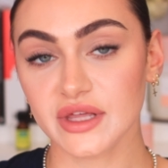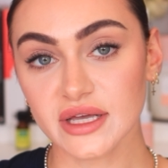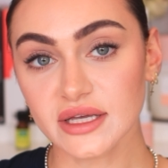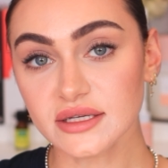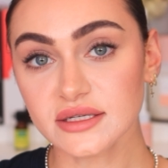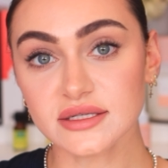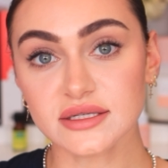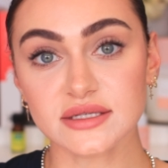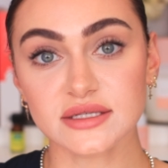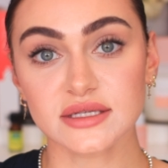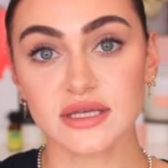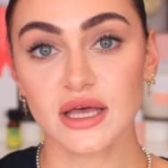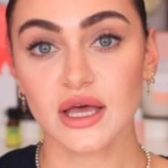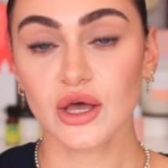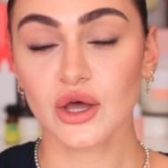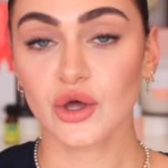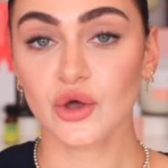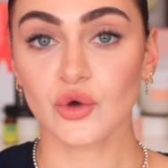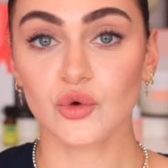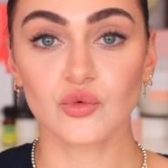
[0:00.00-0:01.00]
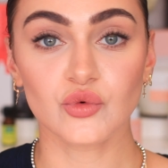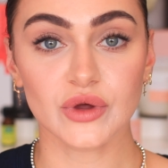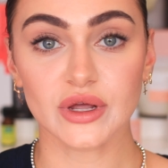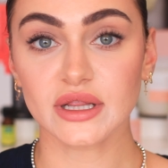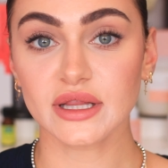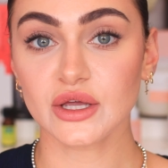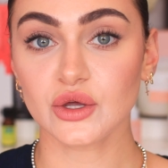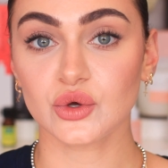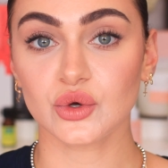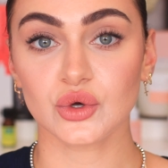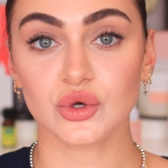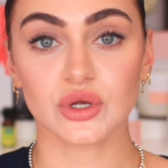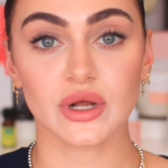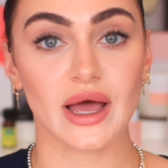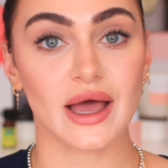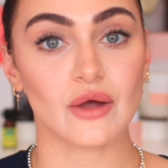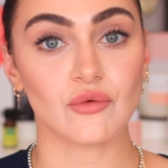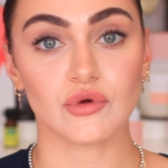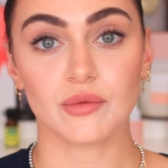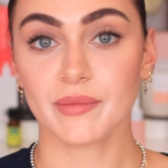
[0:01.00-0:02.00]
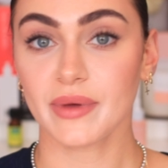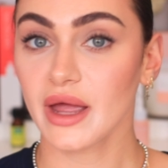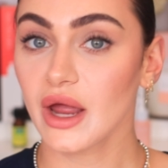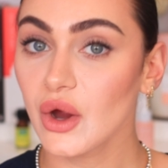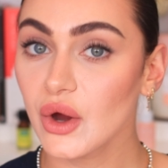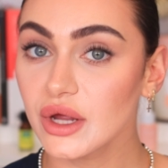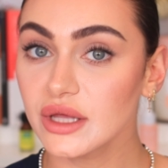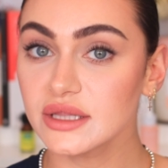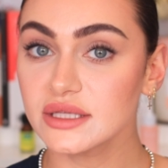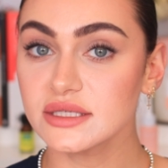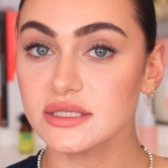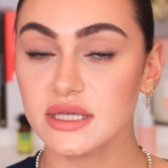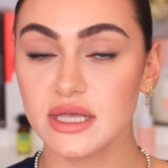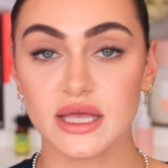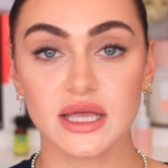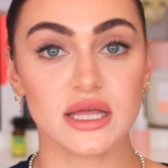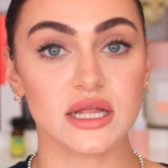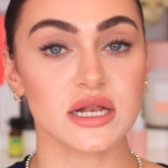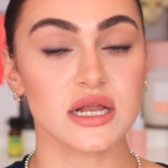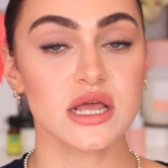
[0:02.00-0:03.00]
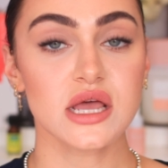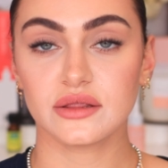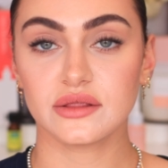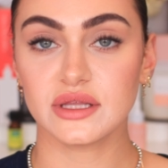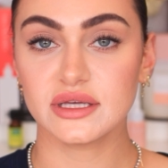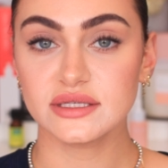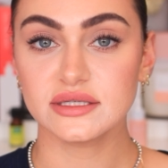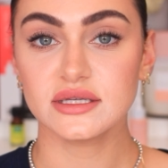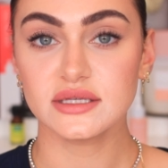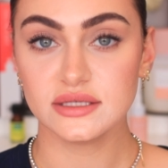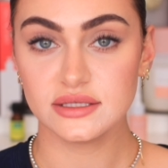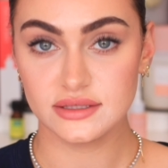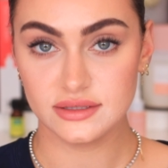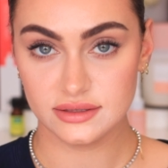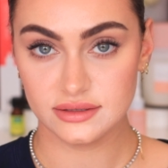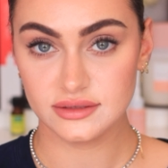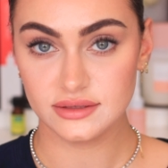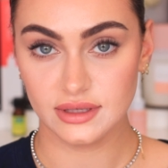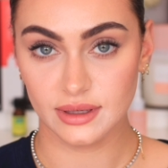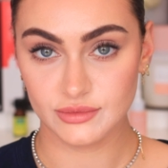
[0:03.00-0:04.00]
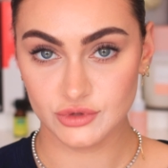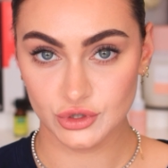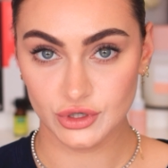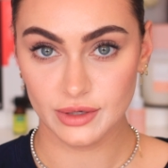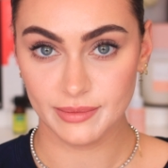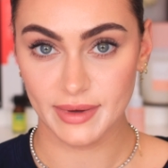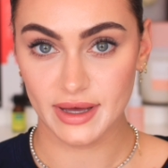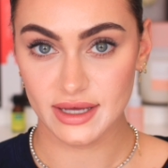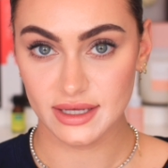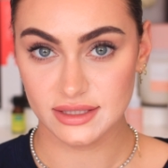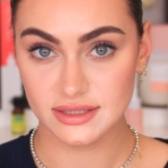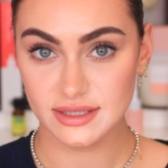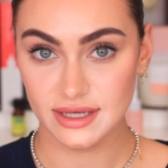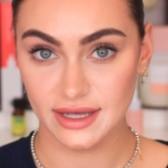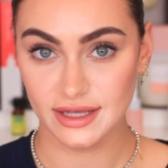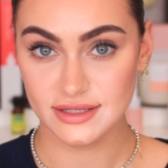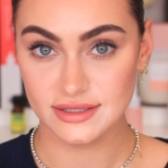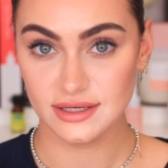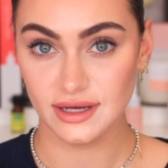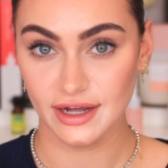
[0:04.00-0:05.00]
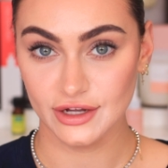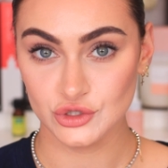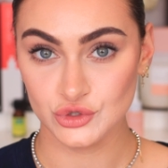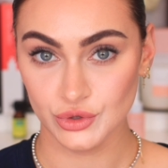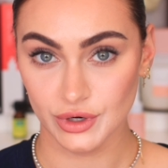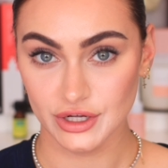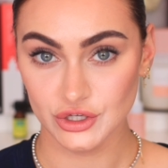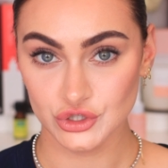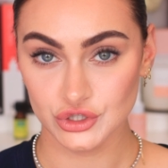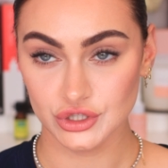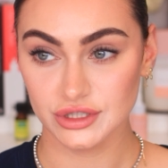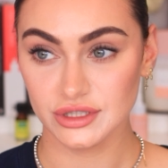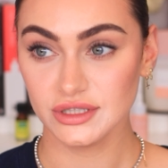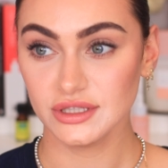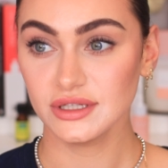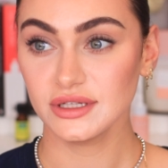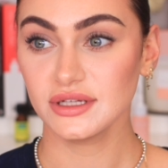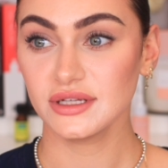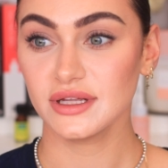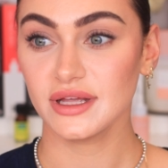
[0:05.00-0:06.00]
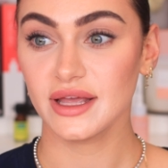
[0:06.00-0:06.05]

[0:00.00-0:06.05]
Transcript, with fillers: This really good at repairing the skin. This is I'm talking about intense hydration.